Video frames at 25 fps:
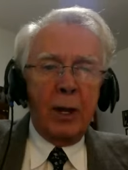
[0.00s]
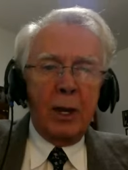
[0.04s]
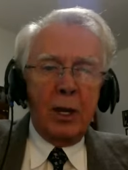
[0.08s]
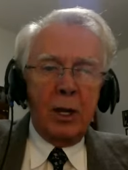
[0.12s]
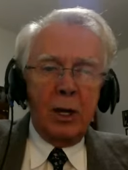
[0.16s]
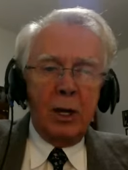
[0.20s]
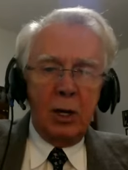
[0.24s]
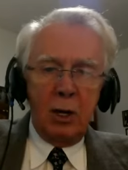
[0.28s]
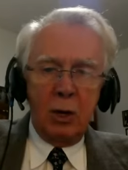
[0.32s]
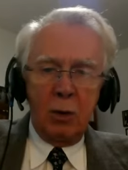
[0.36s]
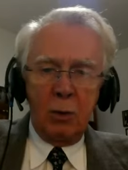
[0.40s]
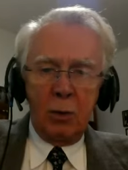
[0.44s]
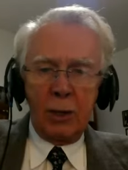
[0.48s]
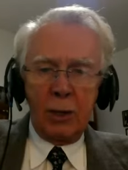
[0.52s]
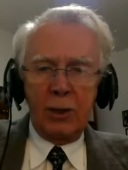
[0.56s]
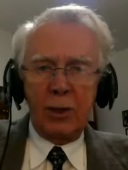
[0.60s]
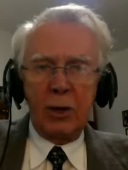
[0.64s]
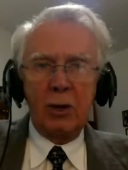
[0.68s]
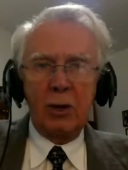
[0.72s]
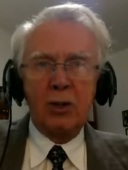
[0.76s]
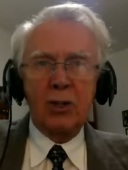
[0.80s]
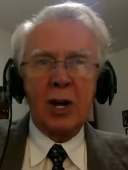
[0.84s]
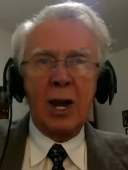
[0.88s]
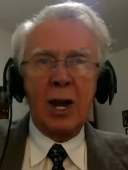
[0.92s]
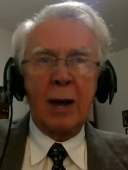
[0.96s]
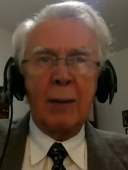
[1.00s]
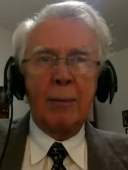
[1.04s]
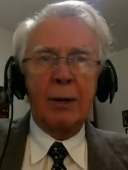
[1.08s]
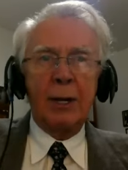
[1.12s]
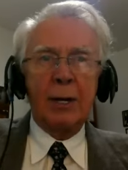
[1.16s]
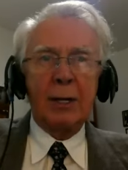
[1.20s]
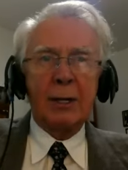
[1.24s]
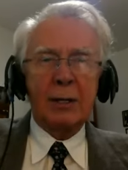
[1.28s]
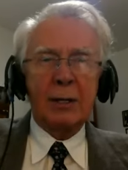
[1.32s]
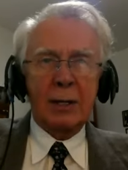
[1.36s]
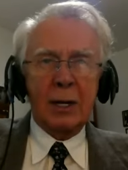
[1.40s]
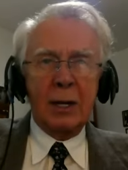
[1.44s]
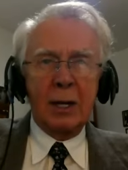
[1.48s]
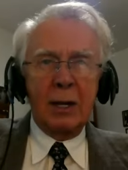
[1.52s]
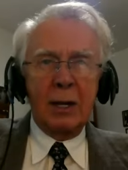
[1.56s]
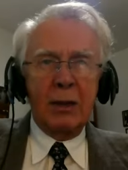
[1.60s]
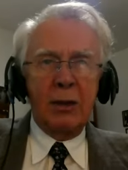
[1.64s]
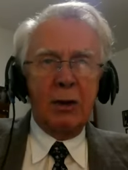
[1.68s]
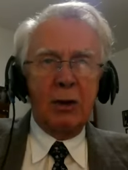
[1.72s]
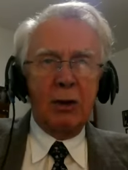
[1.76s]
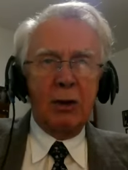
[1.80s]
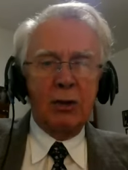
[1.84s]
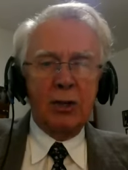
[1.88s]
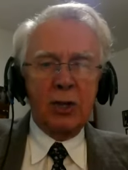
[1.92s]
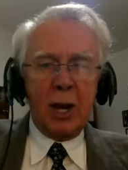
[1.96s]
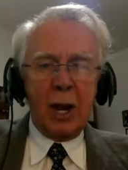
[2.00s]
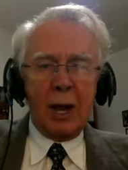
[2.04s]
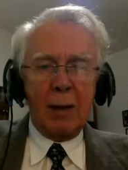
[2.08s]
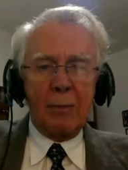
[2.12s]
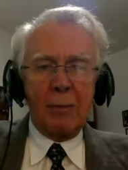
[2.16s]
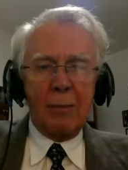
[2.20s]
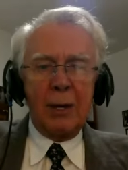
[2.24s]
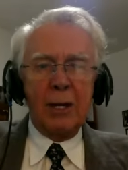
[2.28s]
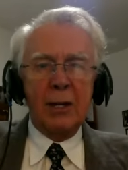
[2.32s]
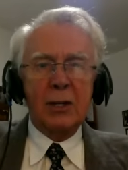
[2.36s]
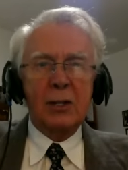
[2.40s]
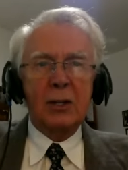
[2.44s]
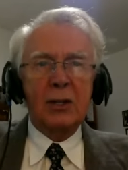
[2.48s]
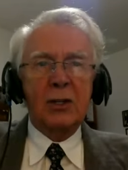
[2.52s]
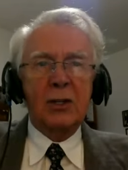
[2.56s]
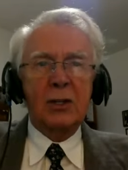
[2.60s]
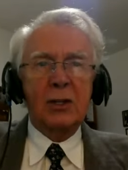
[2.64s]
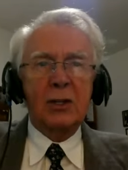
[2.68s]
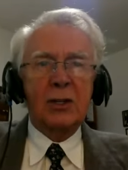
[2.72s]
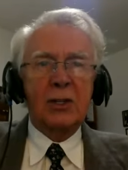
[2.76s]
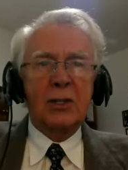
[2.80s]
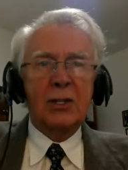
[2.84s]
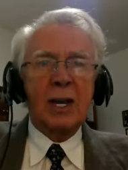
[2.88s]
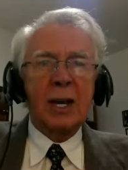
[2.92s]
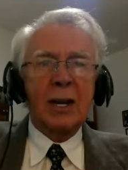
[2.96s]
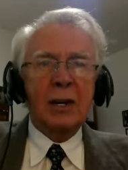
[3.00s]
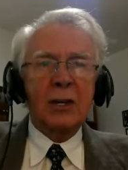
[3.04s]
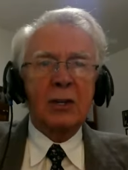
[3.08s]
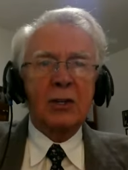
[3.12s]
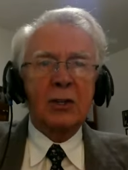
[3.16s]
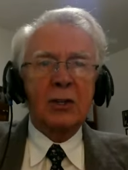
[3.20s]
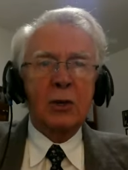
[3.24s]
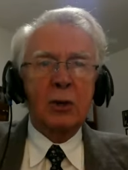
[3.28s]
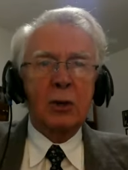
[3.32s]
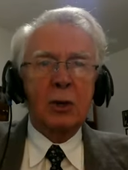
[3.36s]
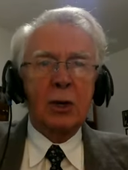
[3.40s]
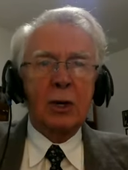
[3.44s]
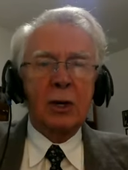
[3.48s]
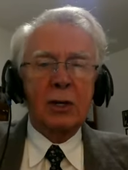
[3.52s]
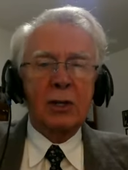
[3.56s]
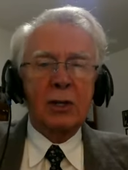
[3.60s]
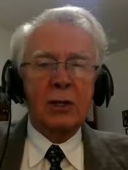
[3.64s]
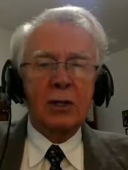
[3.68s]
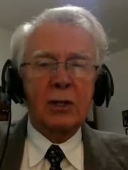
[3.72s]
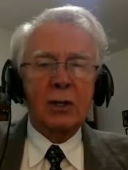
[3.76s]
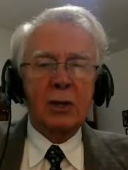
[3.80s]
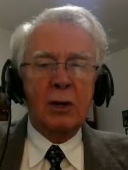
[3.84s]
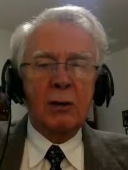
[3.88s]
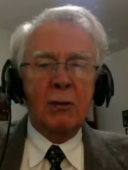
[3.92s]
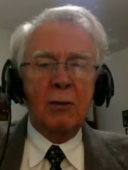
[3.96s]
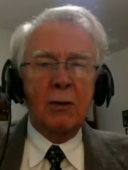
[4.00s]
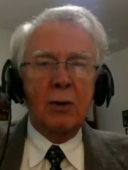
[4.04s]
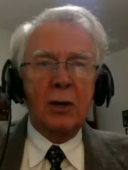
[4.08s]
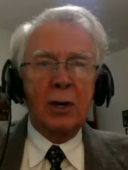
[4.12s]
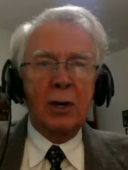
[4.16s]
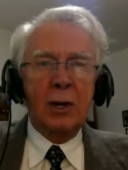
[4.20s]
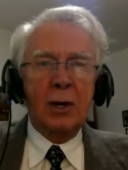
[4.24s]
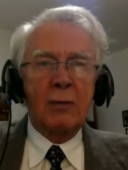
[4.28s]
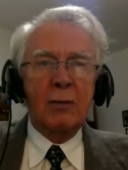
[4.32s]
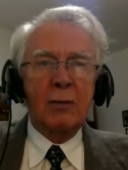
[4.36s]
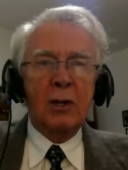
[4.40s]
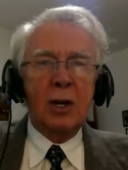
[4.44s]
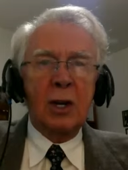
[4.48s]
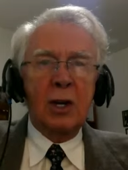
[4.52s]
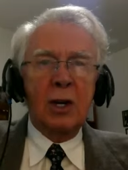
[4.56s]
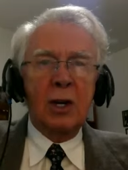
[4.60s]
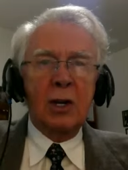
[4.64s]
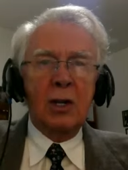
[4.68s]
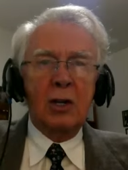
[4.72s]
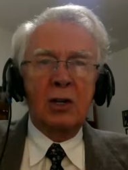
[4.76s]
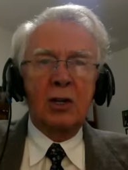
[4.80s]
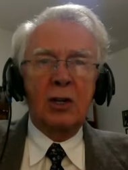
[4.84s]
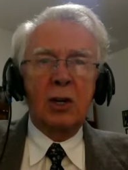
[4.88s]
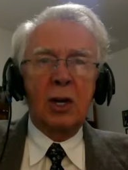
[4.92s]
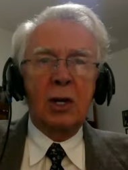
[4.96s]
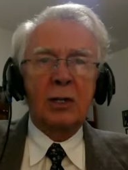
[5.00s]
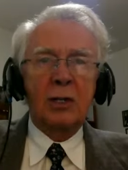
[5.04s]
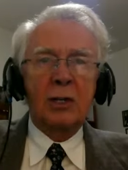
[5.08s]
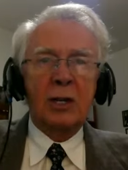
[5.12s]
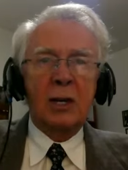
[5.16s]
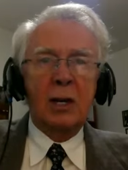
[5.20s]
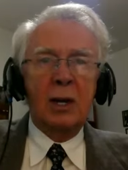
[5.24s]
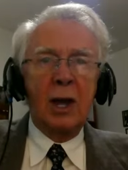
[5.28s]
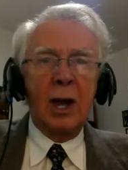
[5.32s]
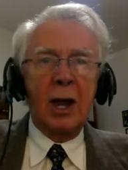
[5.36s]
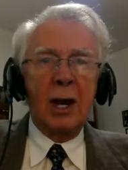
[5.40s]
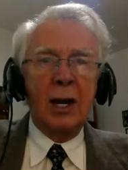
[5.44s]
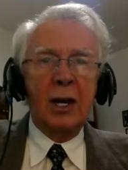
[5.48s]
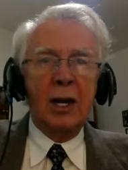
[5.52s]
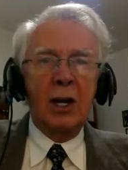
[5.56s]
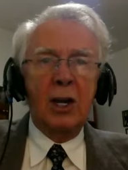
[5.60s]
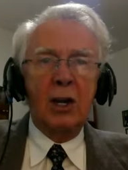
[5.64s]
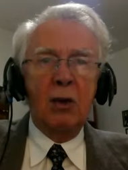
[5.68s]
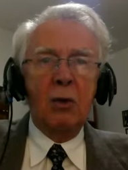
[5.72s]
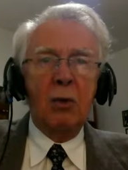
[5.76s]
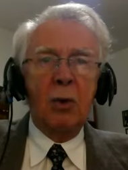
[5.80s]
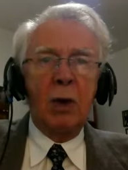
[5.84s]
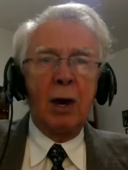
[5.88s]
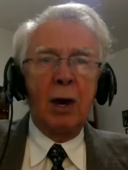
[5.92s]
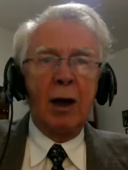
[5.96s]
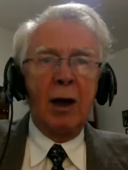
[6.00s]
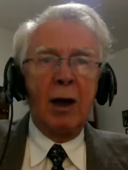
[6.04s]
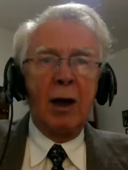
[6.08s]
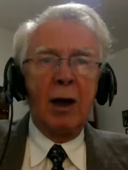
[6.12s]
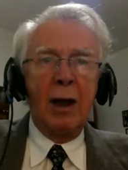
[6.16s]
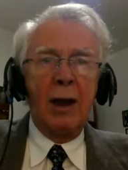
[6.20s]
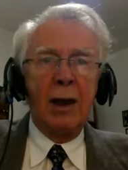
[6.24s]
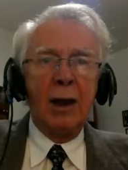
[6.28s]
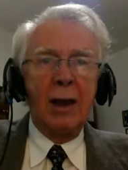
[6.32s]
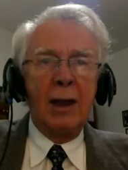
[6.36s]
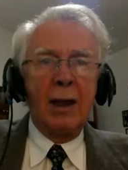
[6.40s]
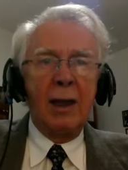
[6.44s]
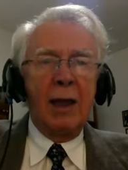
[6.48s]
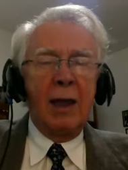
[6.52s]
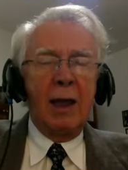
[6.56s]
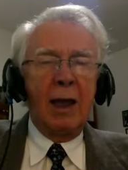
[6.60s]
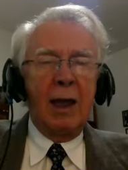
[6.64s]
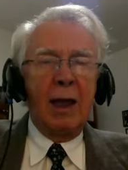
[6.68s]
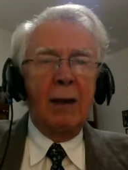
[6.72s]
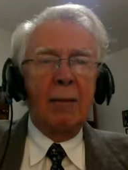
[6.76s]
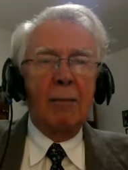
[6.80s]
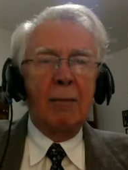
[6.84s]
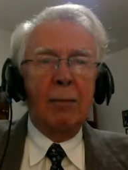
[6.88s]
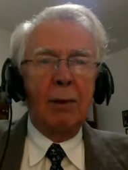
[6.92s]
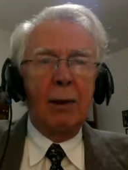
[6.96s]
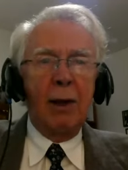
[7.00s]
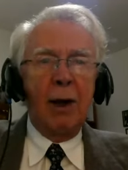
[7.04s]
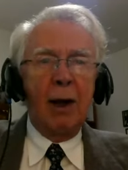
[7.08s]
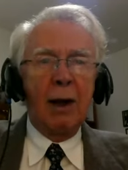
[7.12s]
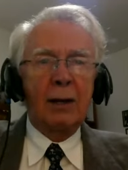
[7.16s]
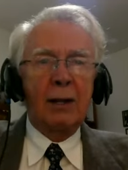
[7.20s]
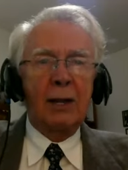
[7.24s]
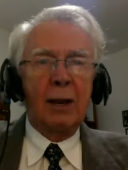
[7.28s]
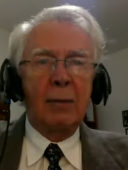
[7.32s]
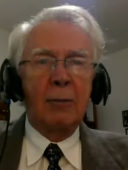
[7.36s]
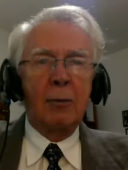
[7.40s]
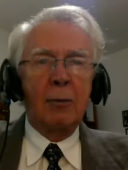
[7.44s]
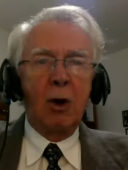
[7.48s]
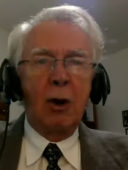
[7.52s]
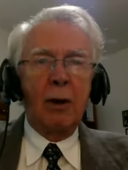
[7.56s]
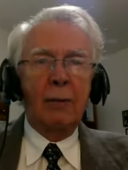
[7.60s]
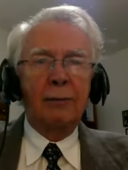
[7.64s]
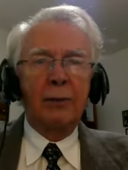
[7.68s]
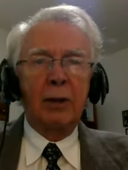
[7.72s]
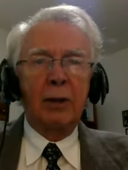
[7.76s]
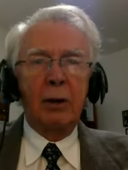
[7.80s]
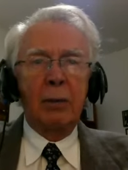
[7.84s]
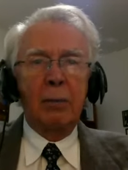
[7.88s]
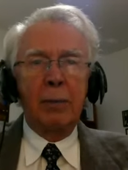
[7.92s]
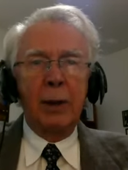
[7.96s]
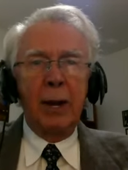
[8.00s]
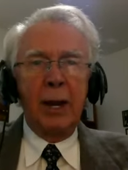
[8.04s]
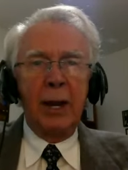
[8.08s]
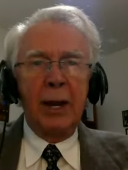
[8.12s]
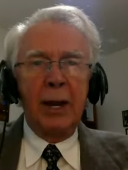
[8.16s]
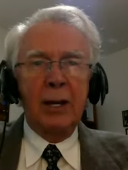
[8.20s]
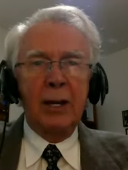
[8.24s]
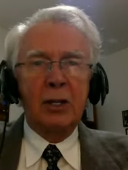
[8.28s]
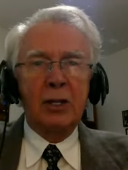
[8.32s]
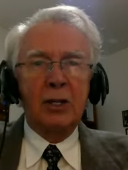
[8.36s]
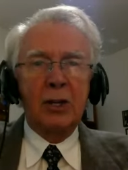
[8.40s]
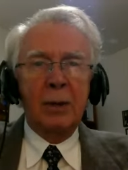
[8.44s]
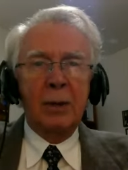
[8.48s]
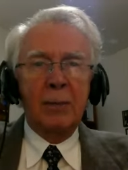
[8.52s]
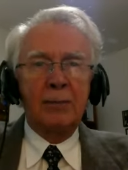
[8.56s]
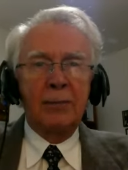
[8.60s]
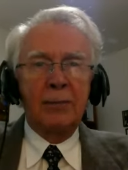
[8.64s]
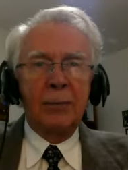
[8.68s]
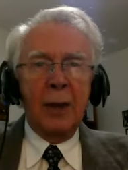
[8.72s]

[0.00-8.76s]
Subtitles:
You know what their job is? Their job is to censor conservatives, just like you and I, and block them off their page.